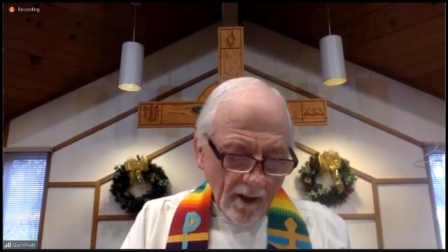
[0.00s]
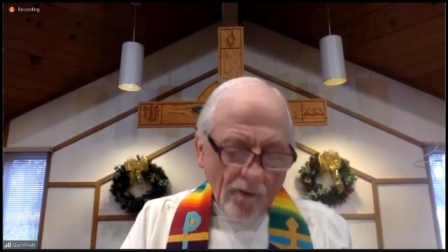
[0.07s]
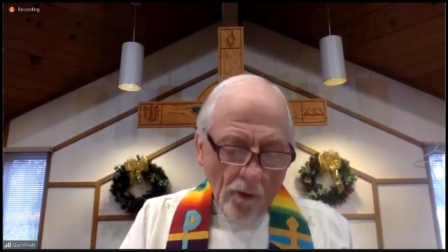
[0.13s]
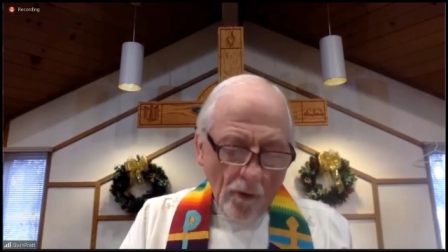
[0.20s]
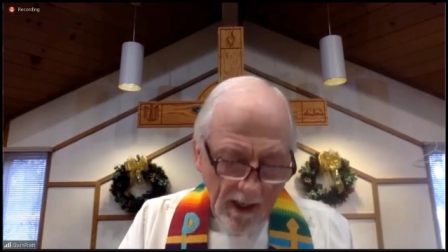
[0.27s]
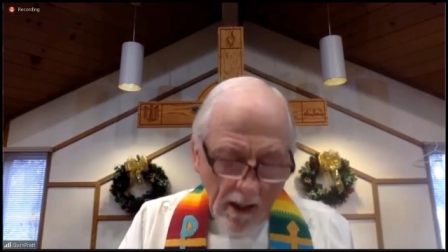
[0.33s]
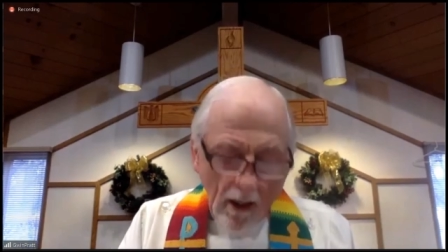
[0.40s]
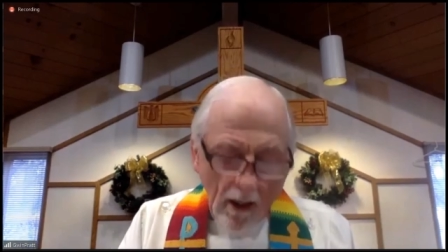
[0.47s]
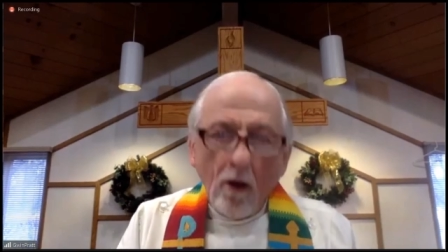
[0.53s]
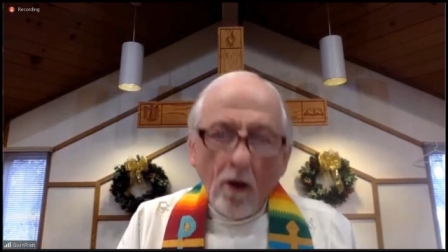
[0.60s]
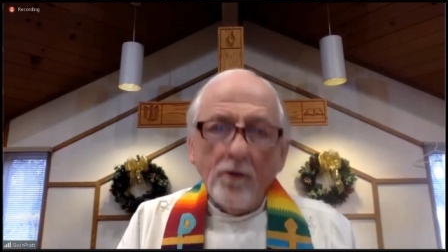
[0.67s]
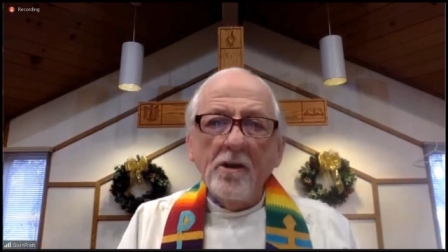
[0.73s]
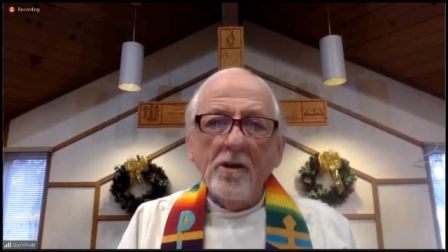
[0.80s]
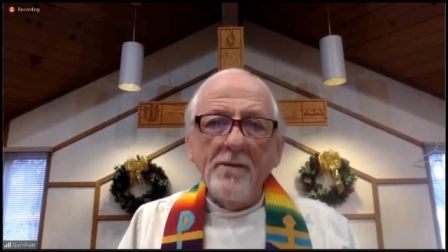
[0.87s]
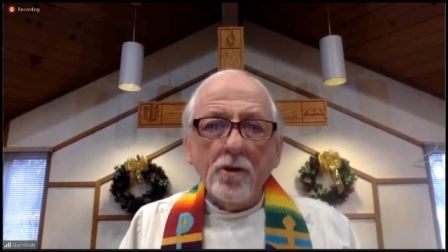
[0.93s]
for the
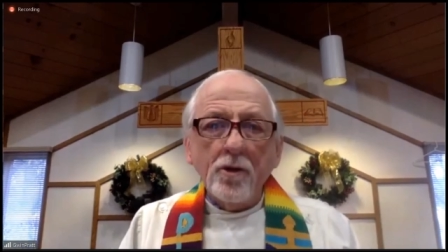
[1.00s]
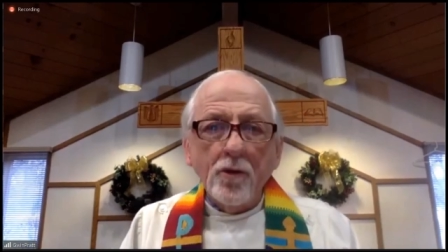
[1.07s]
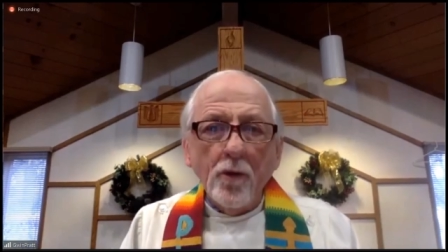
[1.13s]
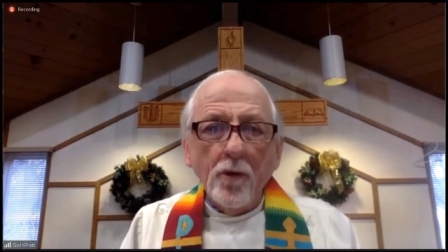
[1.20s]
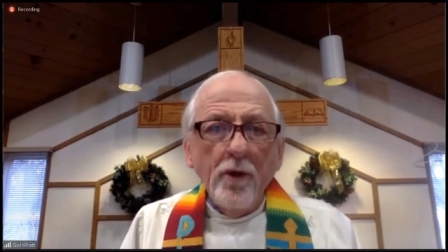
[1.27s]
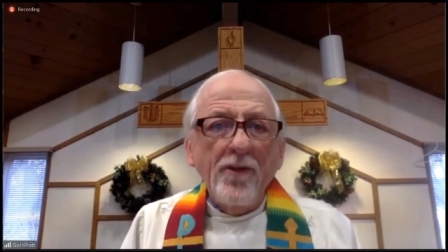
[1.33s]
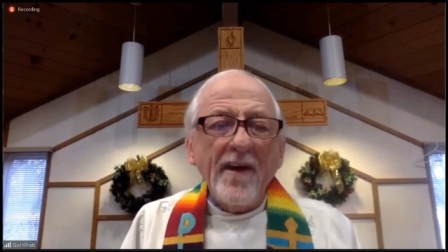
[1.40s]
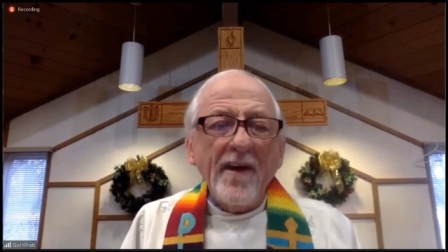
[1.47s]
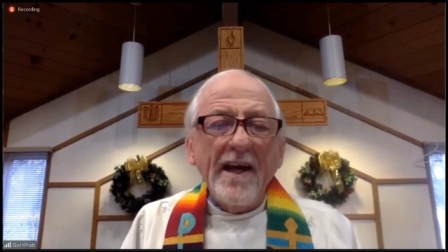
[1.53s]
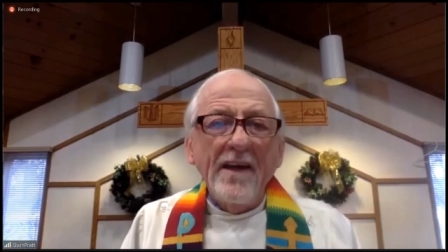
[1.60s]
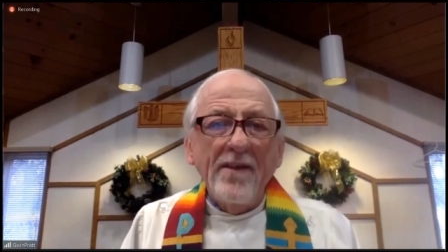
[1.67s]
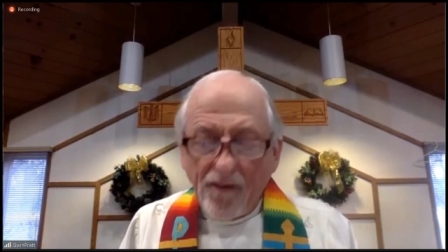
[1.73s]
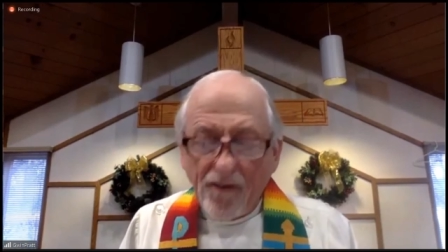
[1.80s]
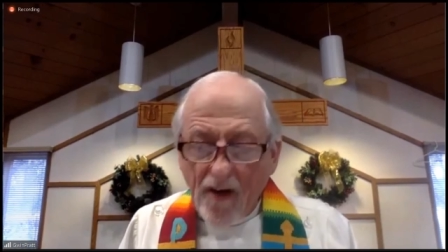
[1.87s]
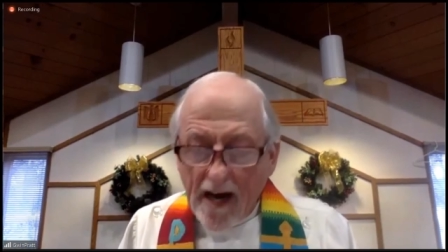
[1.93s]
ultimate truth
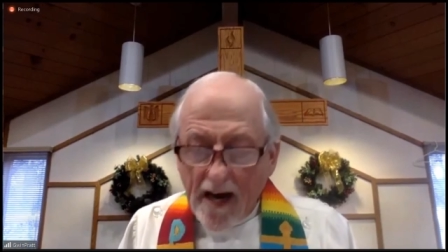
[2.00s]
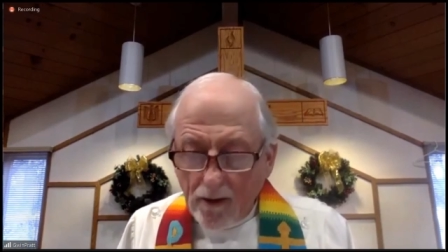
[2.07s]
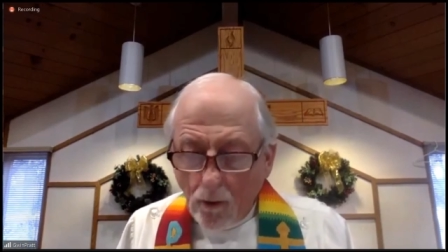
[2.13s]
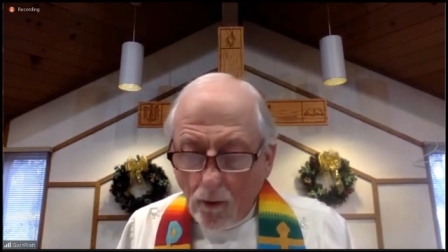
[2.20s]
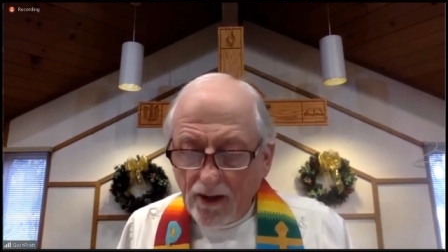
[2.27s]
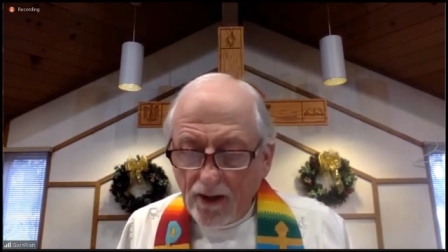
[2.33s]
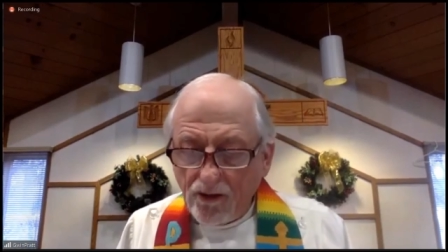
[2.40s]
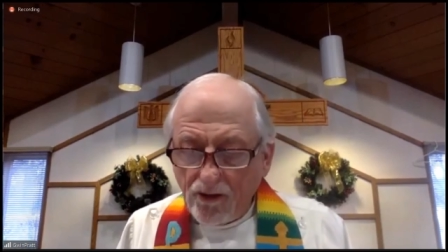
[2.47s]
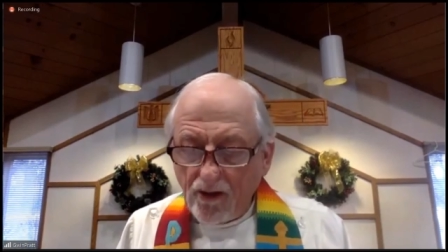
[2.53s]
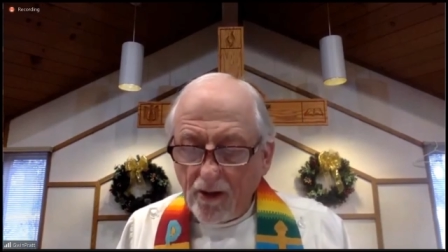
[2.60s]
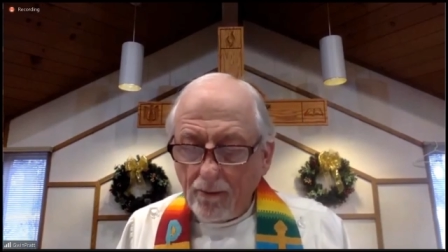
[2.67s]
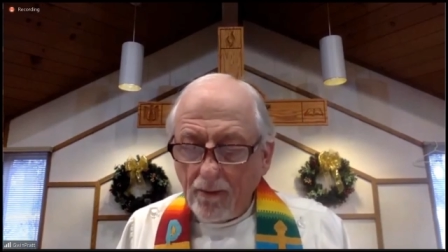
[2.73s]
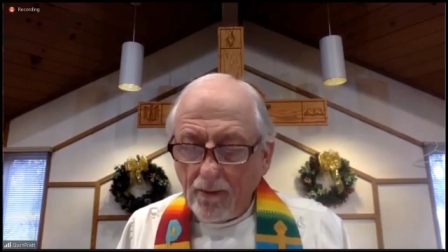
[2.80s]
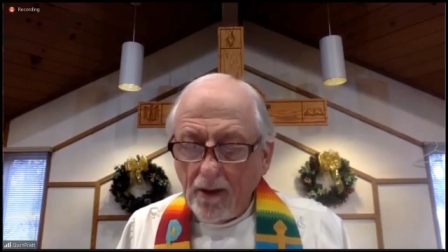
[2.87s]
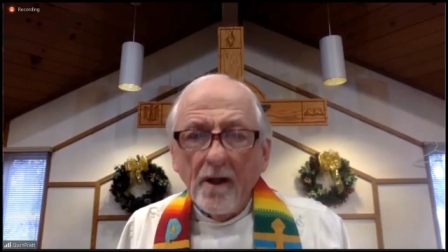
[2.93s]
and the final wisdom.